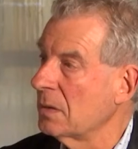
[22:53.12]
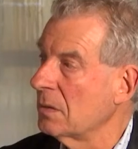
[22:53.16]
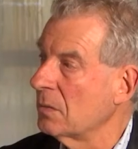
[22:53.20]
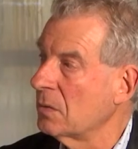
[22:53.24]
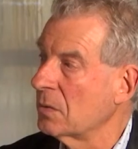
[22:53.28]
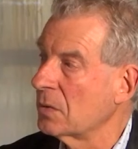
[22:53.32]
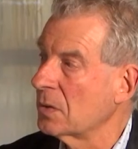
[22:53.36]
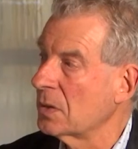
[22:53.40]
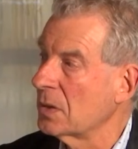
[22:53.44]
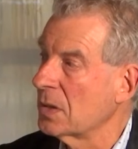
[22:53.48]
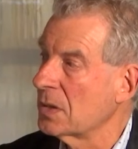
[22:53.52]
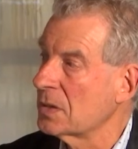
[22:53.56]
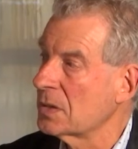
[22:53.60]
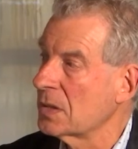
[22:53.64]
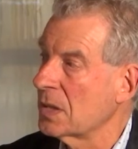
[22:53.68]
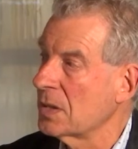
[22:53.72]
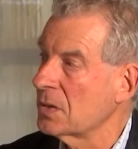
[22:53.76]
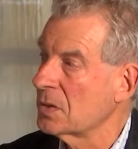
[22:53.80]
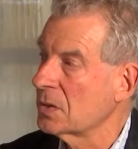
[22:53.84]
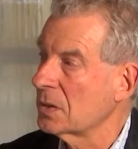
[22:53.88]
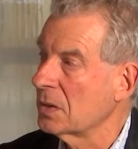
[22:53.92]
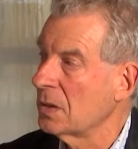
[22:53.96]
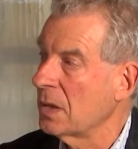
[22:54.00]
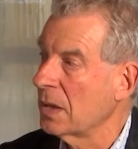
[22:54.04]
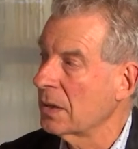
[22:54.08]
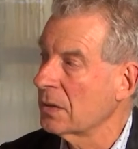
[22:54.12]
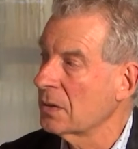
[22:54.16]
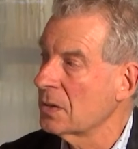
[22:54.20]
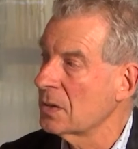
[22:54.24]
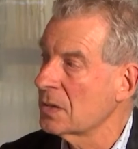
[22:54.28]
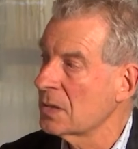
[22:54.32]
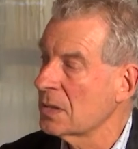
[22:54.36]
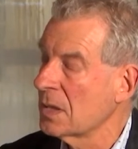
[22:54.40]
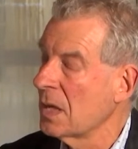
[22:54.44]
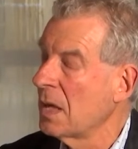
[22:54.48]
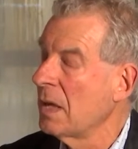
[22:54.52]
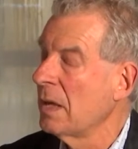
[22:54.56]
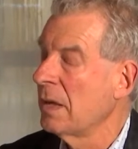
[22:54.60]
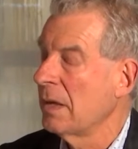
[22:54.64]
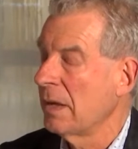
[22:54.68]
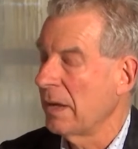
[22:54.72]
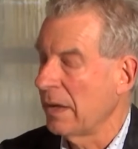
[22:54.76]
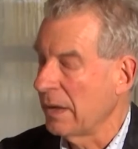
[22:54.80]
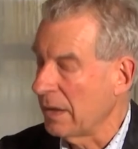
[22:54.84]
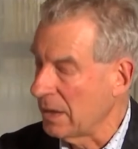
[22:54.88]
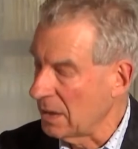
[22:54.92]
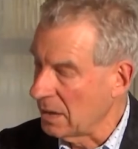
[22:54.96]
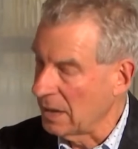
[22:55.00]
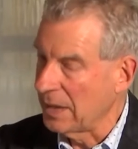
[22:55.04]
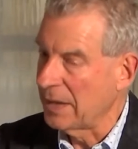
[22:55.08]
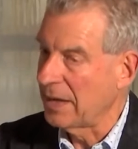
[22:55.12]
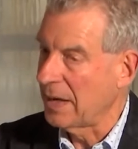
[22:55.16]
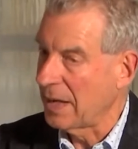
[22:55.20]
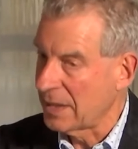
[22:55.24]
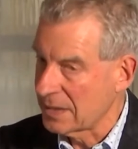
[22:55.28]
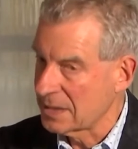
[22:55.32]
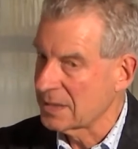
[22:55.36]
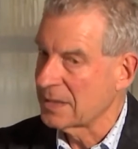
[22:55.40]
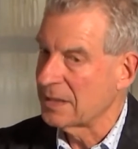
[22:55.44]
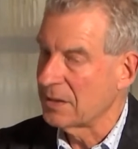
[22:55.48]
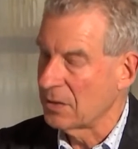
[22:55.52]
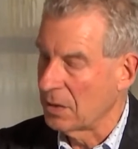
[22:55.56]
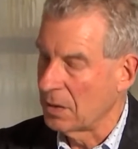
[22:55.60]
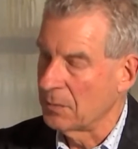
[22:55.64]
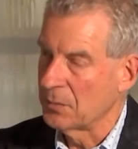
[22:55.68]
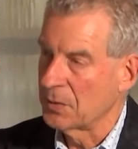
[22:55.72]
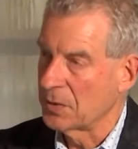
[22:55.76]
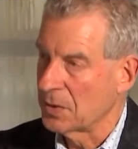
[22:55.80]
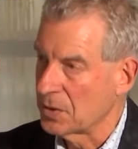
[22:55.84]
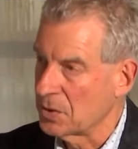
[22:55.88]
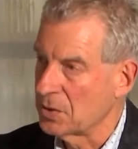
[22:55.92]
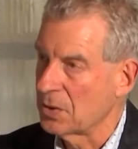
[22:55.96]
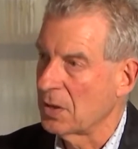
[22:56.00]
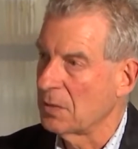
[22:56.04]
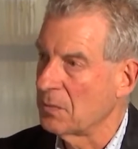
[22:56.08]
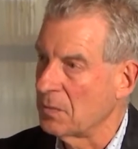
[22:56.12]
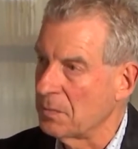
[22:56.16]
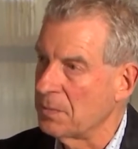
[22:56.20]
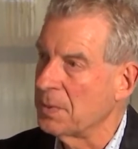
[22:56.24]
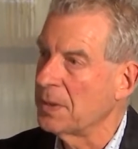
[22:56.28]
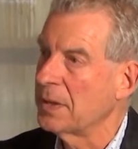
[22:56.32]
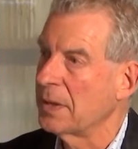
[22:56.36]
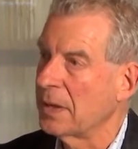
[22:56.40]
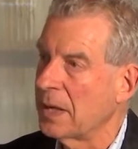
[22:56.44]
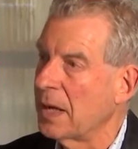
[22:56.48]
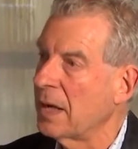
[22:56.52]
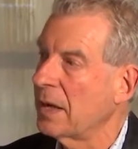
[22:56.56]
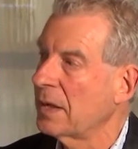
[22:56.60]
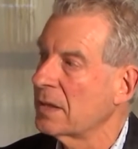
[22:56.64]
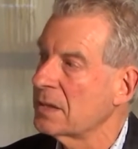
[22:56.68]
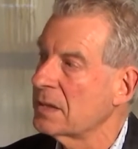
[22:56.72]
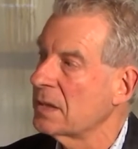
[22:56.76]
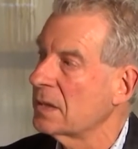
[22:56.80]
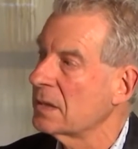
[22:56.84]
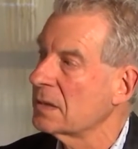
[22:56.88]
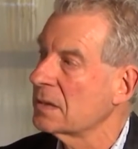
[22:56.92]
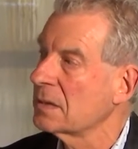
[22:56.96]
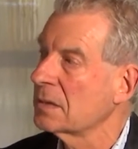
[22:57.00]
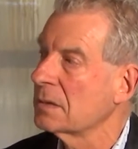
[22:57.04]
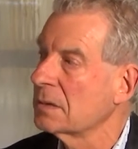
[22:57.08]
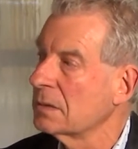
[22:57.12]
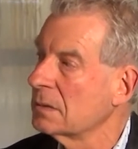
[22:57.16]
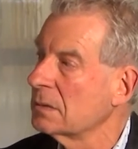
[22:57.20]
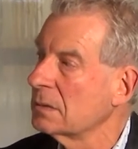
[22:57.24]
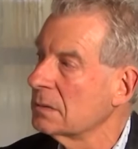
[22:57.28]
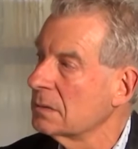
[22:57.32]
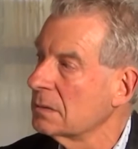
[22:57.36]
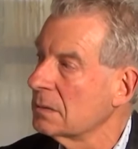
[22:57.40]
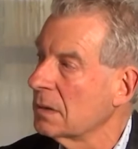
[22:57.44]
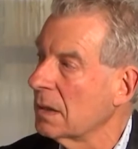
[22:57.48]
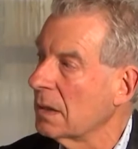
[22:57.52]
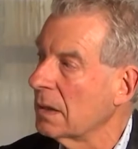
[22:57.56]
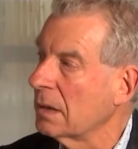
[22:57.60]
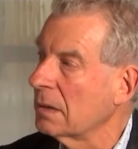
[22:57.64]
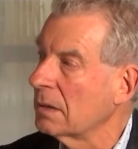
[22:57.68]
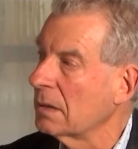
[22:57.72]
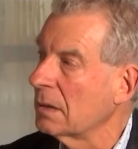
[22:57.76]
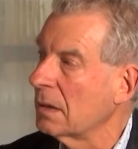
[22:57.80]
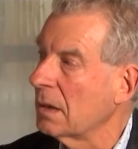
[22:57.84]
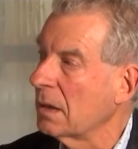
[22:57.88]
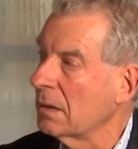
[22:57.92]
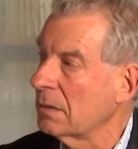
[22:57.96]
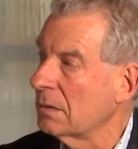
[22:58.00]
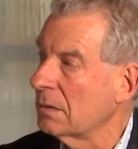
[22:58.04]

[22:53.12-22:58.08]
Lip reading: an organisation like this, and he let us get on with the job of being architects. And